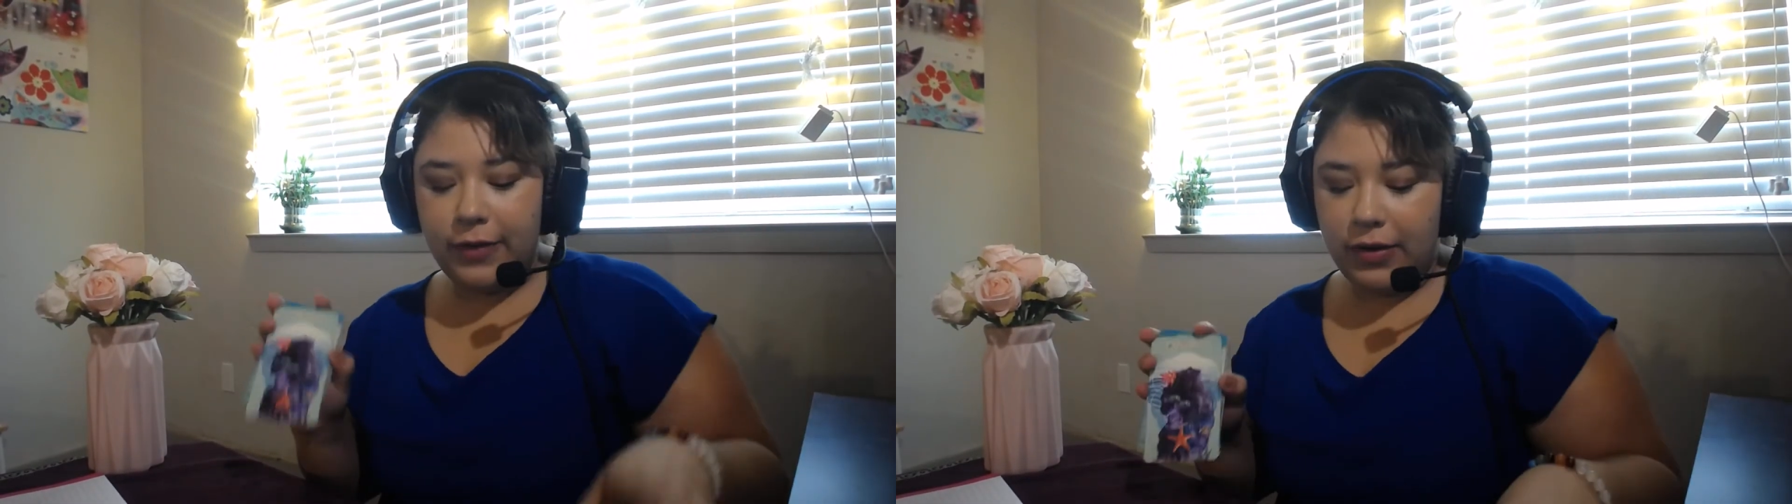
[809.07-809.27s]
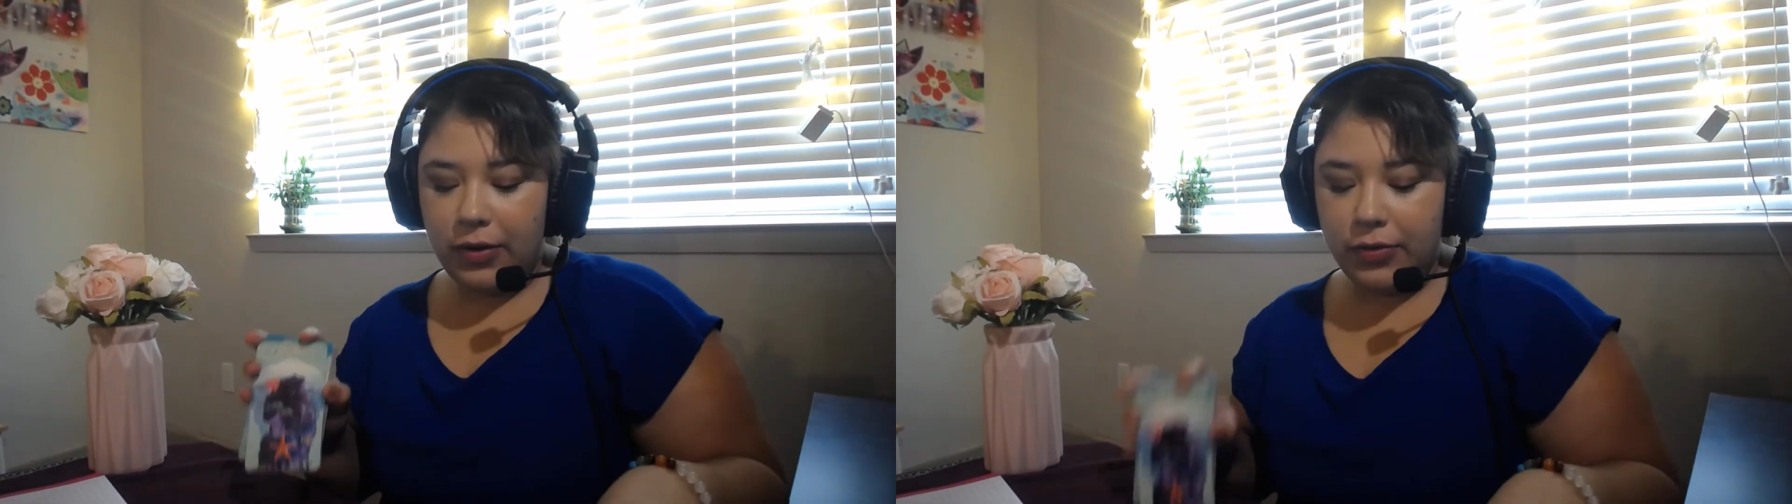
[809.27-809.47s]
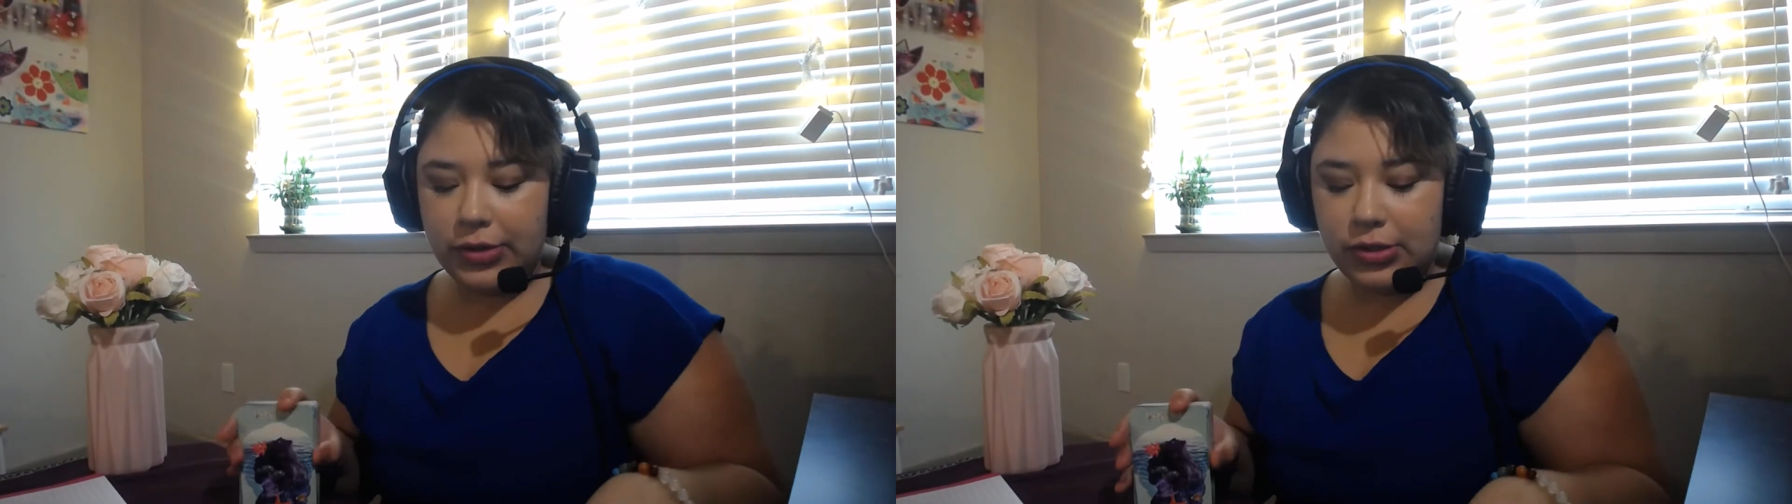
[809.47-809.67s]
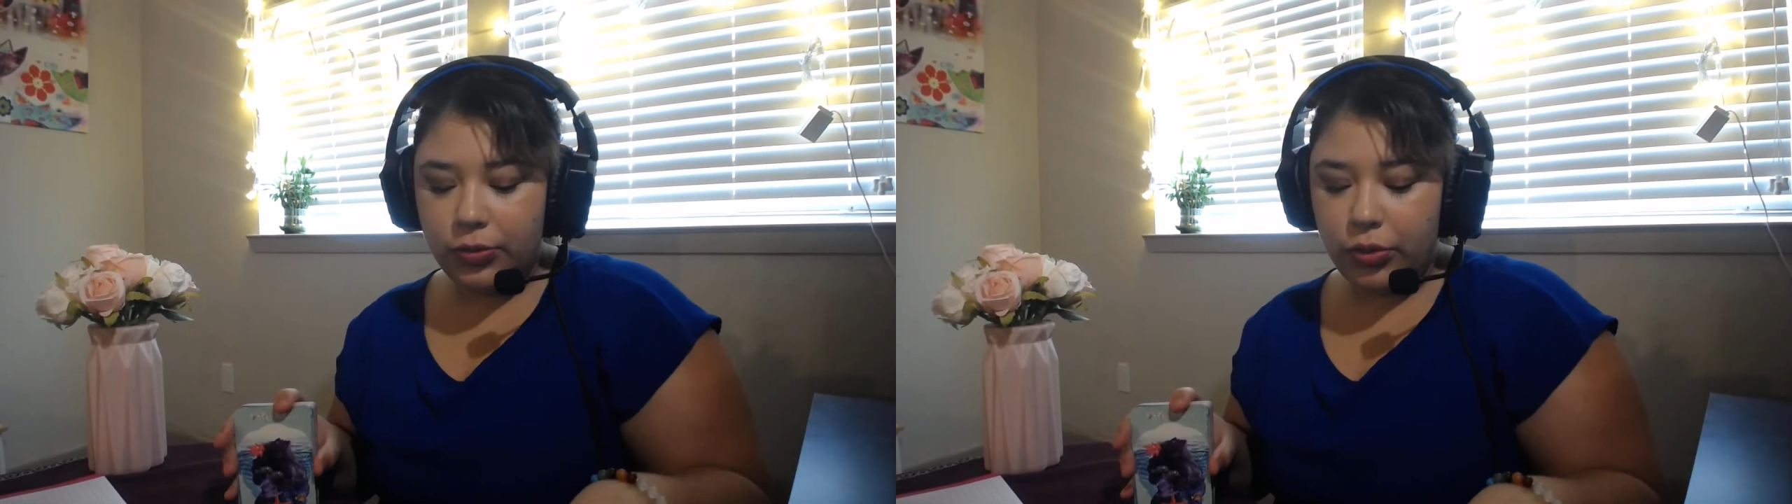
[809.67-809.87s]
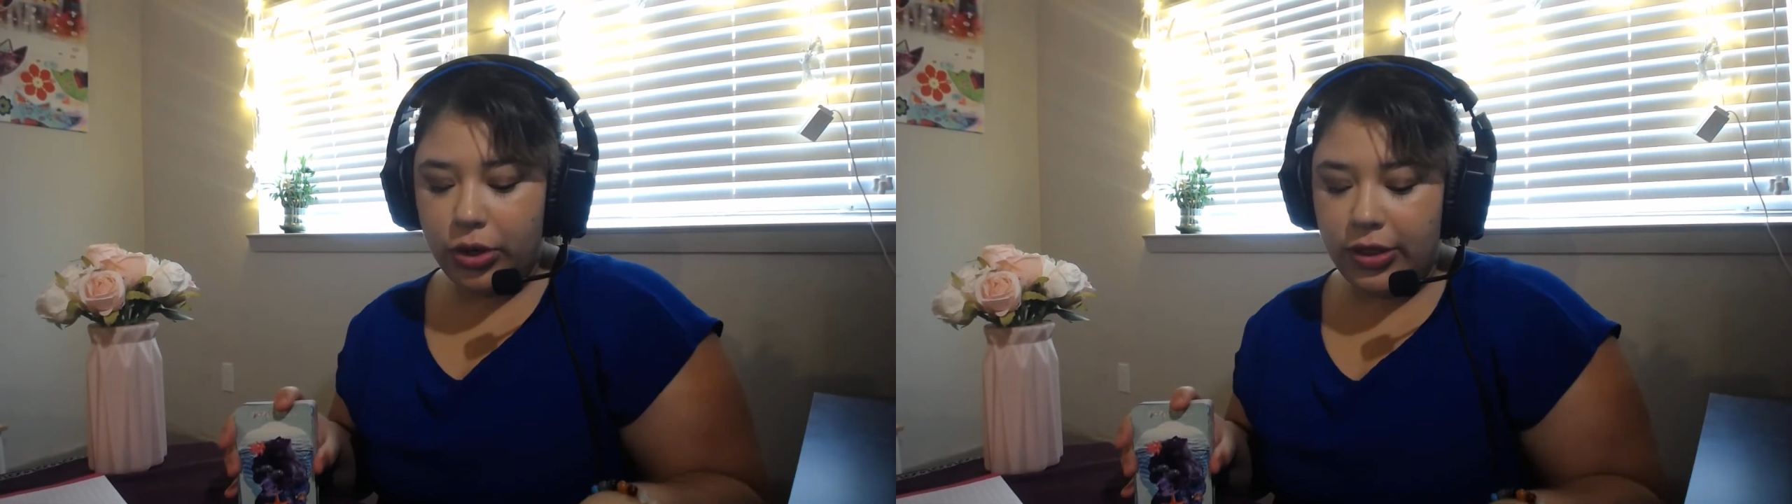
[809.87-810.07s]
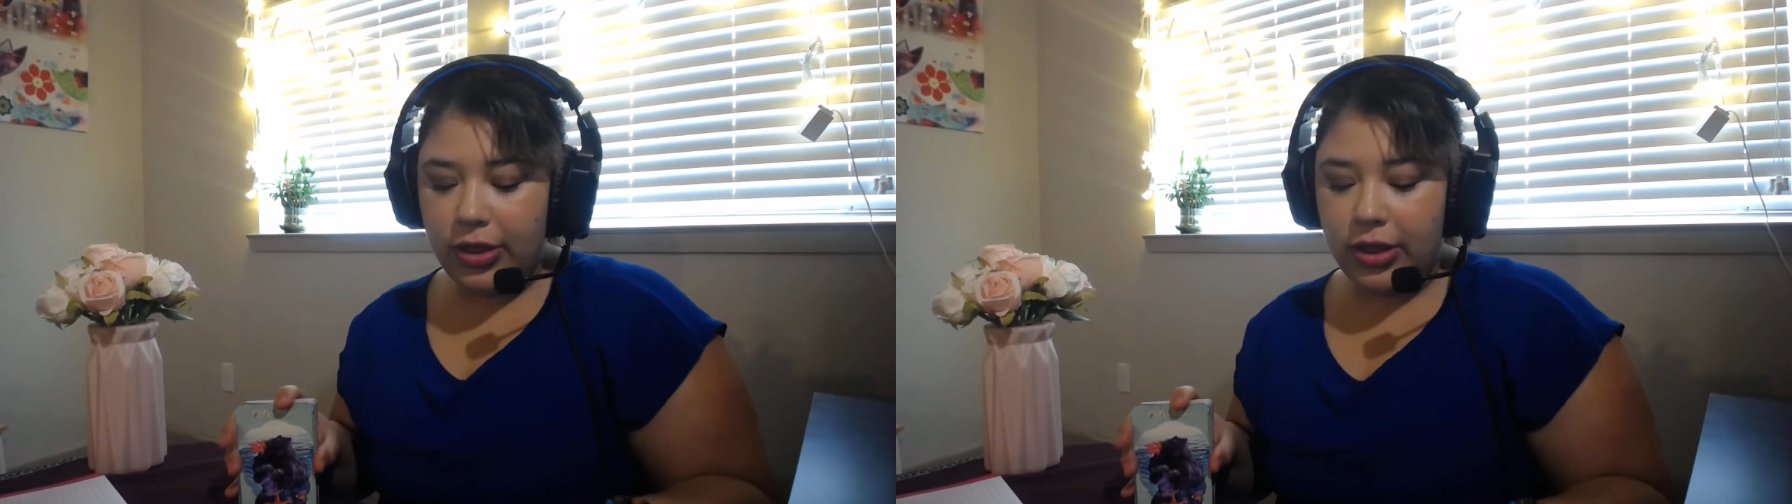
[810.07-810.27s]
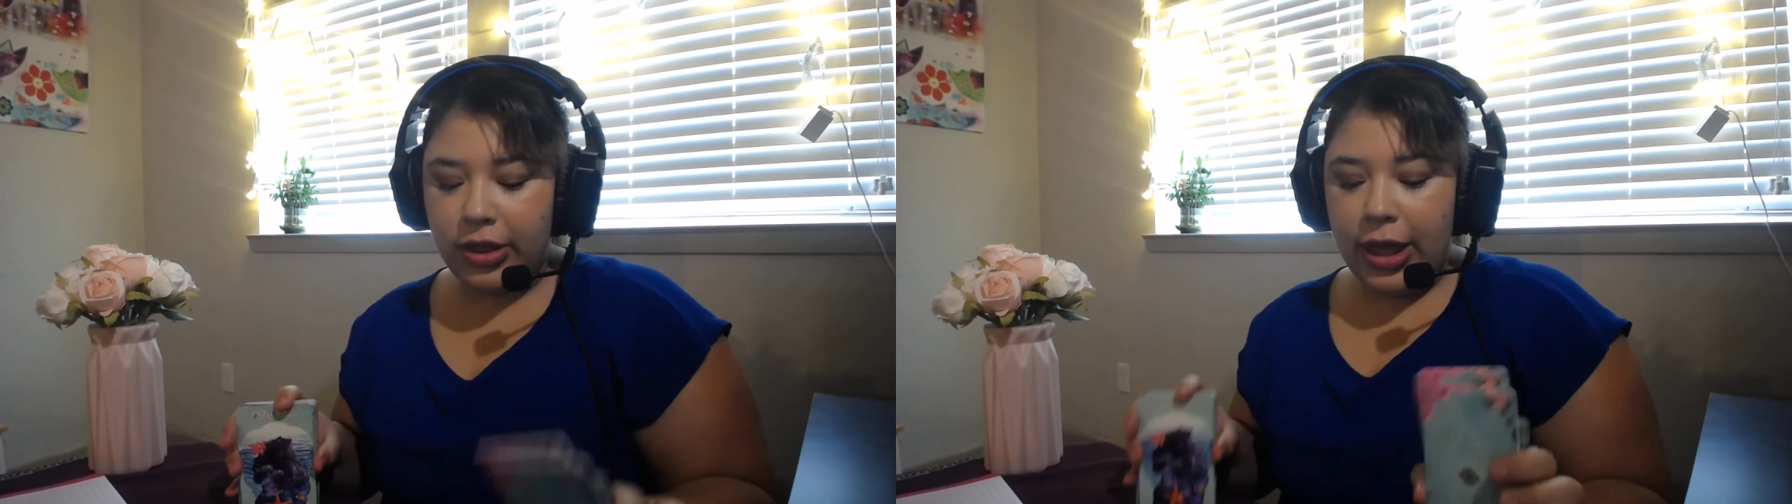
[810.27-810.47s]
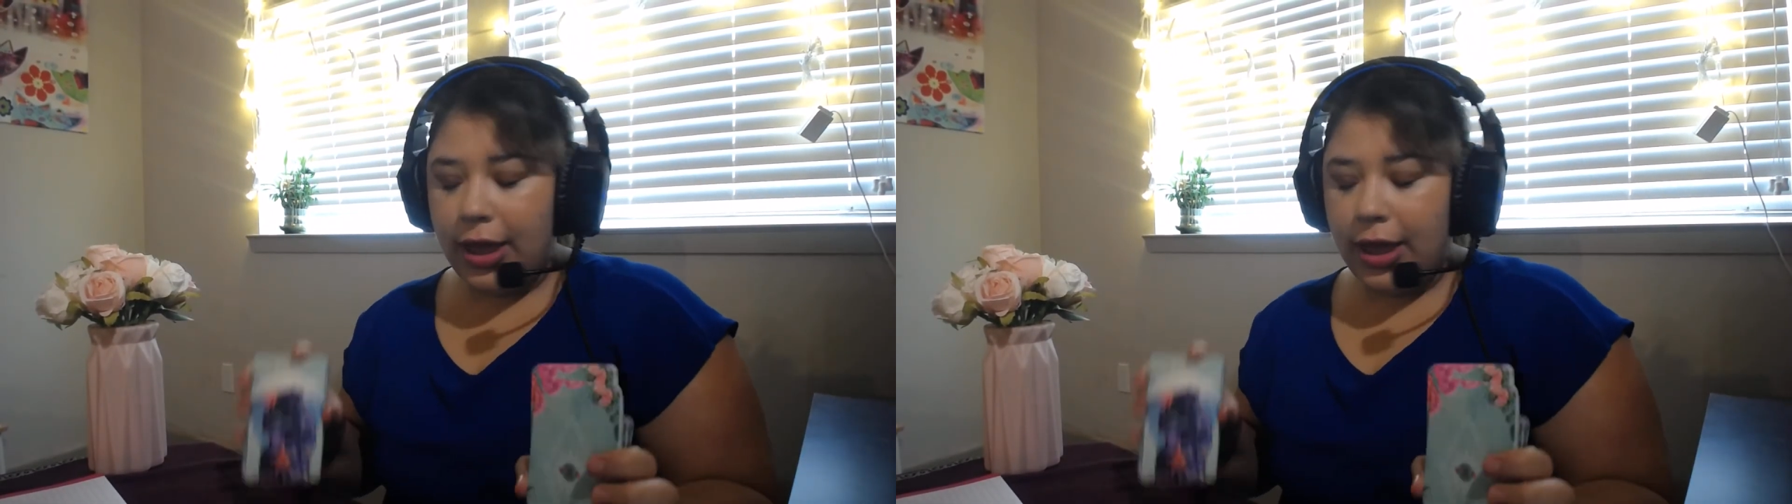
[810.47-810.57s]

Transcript: favorite ones were the